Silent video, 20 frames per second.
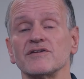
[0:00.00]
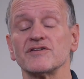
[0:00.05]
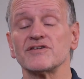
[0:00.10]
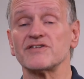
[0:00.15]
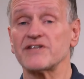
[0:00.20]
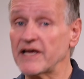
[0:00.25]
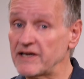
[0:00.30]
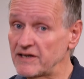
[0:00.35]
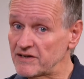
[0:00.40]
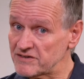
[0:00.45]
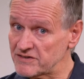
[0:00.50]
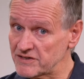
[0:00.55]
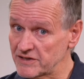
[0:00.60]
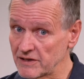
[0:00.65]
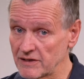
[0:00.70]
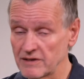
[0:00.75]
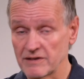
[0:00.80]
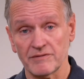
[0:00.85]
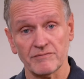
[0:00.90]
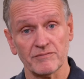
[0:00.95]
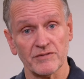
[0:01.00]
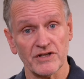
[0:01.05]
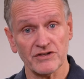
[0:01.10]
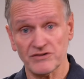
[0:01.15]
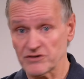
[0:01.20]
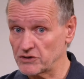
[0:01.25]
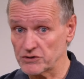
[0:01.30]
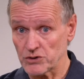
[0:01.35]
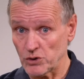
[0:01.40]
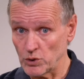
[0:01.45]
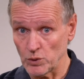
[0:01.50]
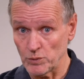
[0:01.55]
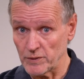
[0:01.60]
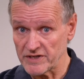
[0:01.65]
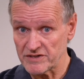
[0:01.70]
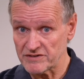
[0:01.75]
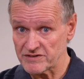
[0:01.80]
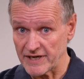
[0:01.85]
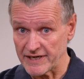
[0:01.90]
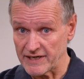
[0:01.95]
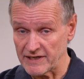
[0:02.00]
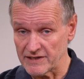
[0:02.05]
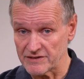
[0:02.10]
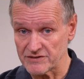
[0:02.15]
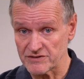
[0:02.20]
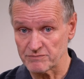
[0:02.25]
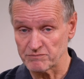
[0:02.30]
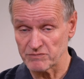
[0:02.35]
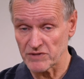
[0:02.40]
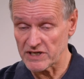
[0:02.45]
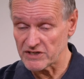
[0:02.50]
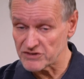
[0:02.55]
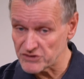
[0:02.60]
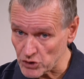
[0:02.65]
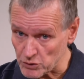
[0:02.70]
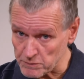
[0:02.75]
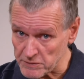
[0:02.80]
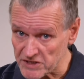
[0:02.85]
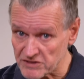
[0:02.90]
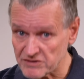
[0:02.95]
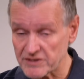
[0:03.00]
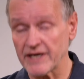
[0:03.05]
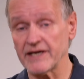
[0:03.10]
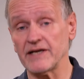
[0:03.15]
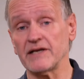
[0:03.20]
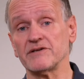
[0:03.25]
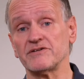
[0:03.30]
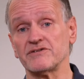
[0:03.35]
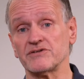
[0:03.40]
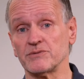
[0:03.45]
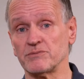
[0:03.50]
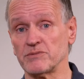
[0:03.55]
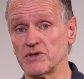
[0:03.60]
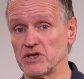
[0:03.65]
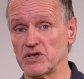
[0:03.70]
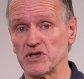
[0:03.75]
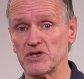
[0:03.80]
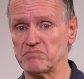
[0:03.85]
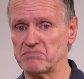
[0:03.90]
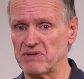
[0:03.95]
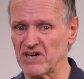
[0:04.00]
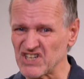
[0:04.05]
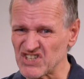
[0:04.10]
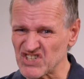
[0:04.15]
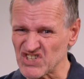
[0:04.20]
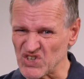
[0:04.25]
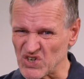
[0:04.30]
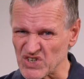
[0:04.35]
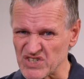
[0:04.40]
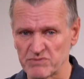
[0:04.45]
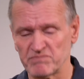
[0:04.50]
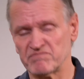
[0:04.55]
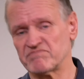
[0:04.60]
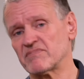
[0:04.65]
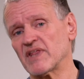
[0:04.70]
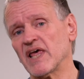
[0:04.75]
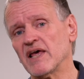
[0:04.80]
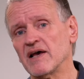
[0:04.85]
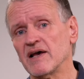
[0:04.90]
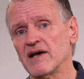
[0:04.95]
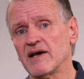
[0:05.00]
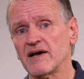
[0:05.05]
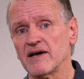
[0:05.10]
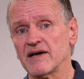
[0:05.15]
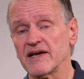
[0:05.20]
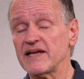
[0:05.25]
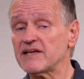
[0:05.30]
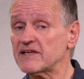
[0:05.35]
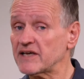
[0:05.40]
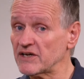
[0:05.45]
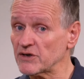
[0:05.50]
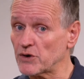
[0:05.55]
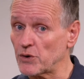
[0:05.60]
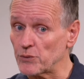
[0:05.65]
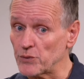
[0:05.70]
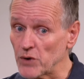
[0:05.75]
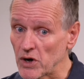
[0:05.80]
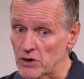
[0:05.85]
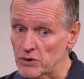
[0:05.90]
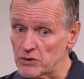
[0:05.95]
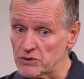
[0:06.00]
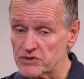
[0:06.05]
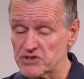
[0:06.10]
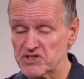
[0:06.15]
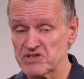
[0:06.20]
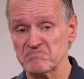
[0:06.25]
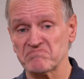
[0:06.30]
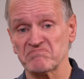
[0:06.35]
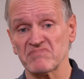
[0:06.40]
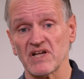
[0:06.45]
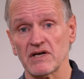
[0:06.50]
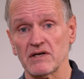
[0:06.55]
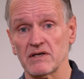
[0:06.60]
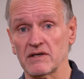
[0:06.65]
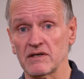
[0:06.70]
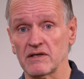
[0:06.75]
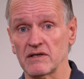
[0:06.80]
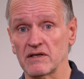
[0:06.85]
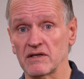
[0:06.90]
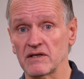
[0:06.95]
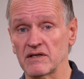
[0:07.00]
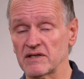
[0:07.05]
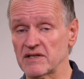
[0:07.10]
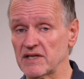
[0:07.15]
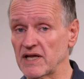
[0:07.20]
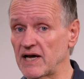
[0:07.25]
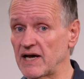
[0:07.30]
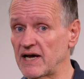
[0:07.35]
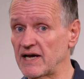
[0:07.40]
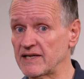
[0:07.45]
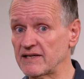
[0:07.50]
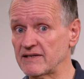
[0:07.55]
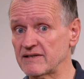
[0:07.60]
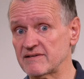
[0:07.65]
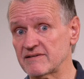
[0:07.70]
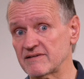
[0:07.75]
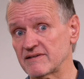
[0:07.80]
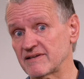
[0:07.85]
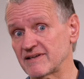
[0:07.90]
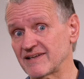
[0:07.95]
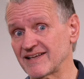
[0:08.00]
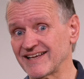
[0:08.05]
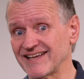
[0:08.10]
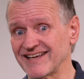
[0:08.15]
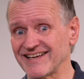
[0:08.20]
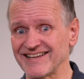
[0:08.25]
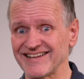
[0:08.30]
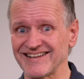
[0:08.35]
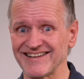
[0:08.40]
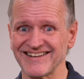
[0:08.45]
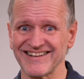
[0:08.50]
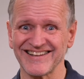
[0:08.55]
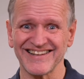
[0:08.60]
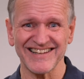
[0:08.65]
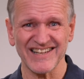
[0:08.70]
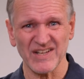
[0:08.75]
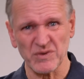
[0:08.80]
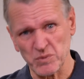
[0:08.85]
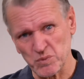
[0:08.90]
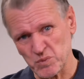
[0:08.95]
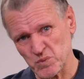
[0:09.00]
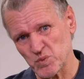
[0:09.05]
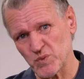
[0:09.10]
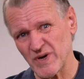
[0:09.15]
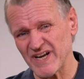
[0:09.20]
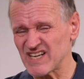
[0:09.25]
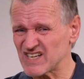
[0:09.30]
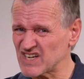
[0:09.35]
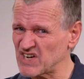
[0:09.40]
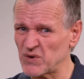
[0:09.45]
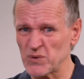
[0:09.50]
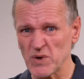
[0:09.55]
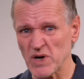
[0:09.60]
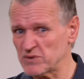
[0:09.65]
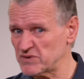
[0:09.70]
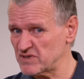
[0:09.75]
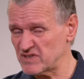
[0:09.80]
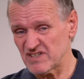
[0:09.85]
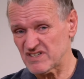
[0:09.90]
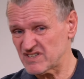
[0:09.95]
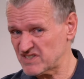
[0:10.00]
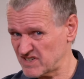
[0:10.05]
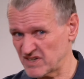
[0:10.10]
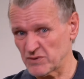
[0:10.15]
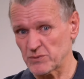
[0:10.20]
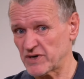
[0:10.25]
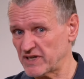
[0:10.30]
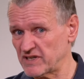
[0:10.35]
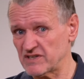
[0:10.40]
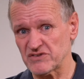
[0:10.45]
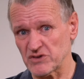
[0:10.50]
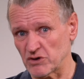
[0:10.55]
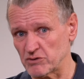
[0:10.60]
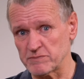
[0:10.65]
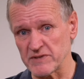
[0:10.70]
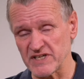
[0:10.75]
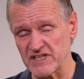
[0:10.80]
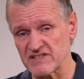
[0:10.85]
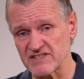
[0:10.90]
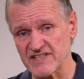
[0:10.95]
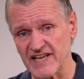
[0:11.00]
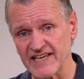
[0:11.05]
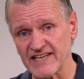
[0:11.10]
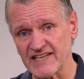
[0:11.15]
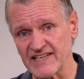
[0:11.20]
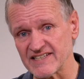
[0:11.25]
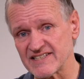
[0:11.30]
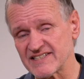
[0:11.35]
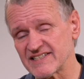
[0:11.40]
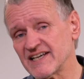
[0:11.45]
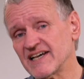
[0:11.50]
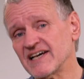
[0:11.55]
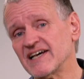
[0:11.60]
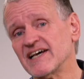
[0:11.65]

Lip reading: Stainless steel is not always stainless. It should be stainless, but it's not. It can corrode, and when it corrodes, it really stops being stainless.